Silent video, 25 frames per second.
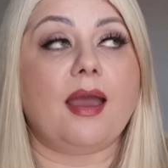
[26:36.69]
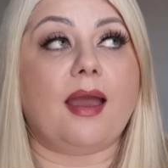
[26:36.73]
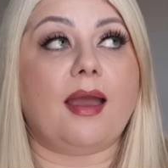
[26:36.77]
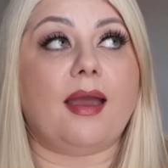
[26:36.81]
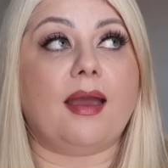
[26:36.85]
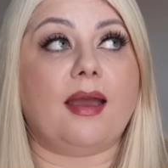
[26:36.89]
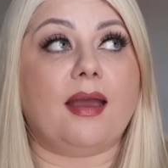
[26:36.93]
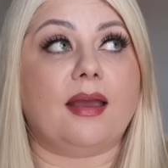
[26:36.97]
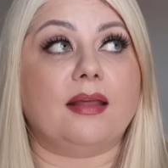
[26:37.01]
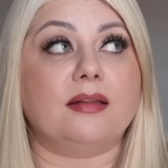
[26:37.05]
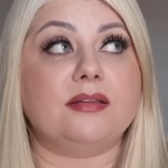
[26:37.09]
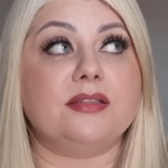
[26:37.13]

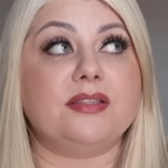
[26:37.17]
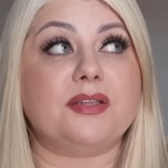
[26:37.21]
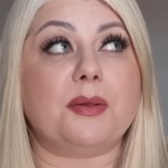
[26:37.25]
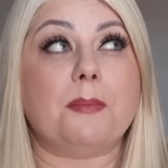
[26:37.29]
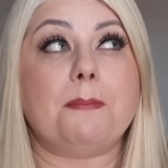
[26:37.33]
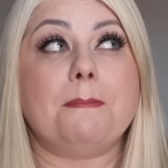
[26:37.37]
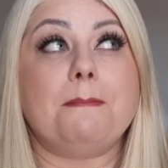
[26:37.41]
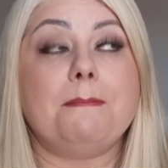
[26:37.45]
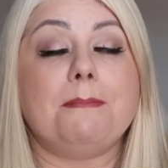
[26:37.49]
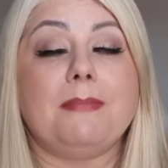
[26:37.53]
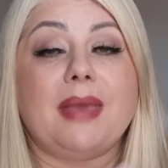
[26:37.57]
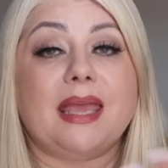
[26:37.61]
And
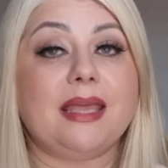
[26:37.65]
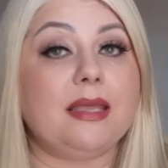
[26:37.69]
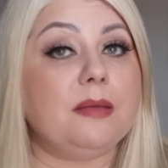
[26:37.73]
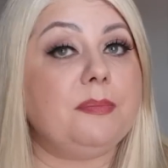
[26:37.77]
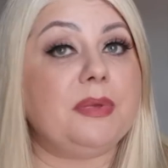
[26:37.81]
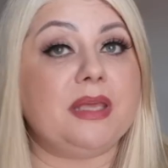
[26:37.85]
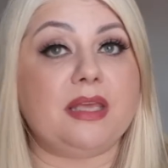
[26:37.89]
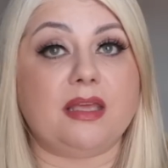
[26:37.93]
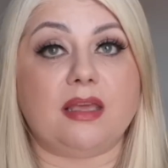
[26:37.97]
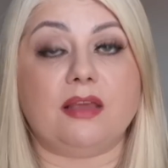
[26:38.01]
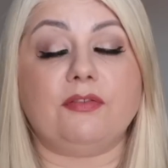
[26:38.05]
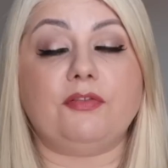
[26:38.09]

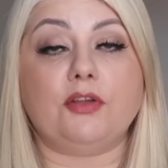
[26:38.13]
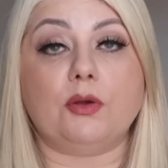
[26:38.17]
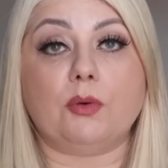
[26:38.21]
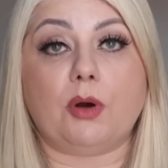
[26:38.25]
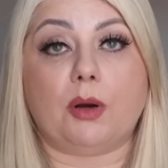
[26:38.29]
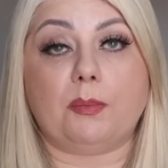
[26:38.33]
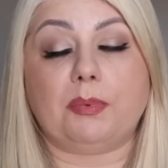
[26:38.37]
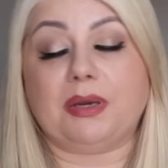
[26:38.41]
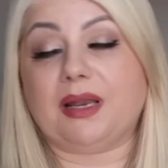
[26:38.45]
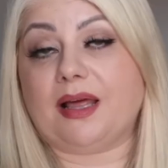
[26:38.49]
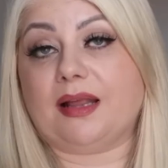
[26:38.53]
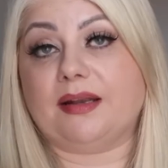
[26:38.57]
maybe if you
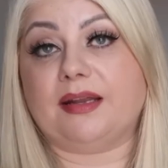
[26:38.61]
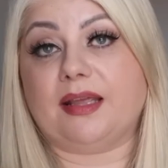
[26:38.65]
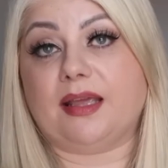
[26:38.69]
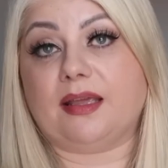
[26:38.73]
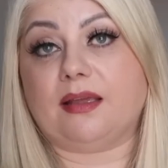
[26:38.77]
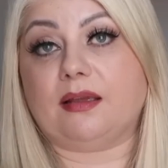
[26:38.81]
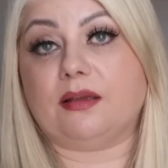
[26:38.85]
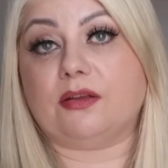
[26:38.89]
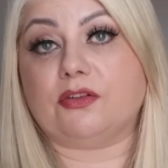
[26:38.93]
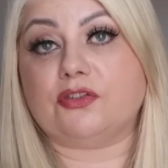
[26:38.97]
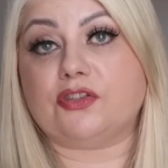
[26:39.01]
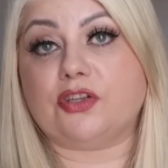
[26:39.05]
are
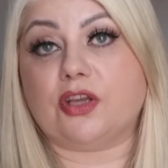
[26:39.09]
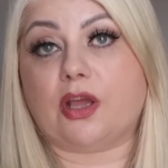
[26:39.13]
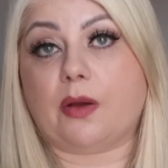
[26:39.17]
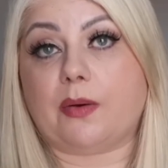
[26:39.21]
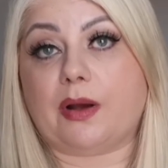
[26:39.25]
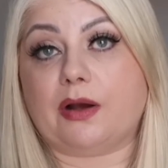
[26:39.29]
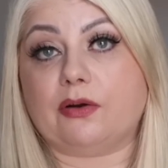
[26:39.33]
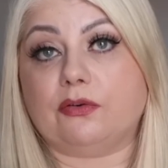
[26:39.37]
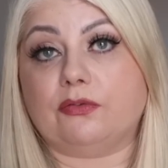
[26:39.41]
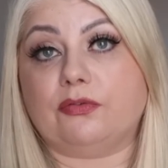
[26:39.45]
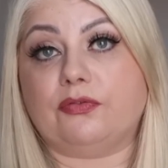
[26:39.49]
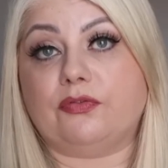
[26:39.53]
planning to go
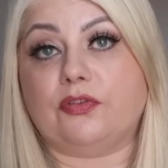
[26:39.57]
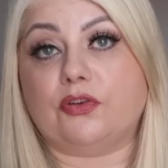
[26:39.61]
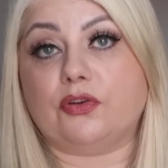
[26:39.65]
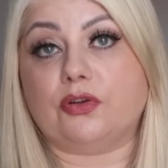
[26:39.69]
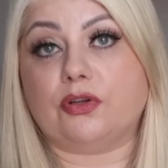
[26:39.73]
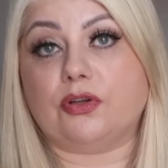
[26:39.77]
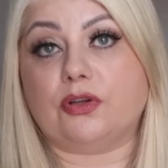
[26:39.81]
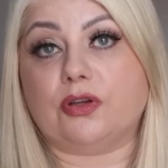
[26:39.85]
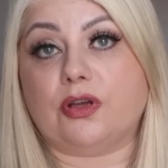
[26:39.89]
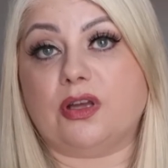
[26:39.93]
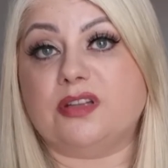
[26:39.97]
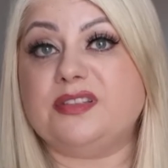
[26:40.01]
out
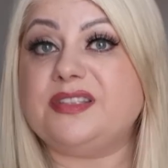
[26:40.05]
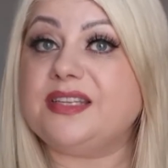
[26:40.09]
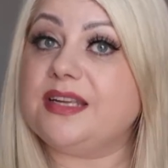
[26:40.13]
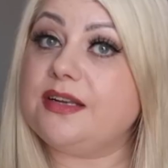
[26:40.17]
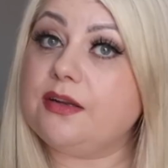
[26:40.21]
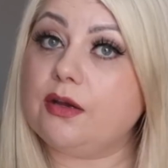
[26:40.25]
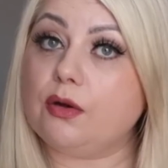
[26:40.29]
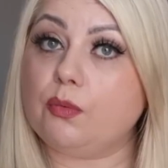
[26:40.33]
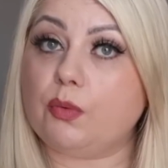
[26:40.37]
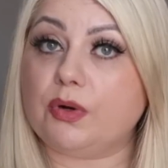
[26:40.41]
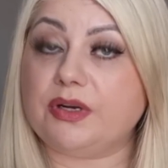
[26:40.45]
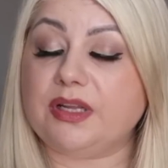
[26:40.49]
for a
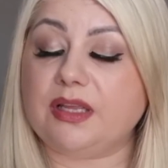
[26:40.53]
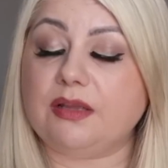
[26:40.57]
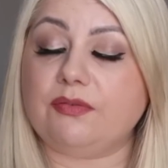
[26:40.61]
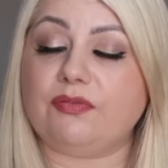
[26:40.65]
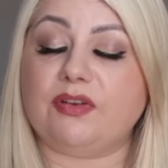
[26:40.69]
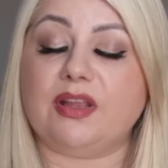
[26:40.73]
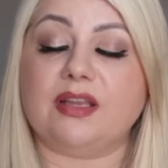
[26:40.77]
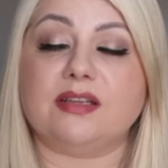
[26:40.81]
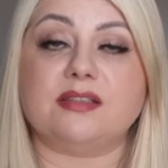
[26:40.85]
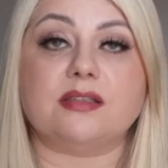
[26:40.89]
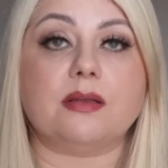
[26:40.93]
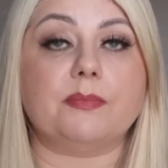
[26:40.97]
dinner one evening,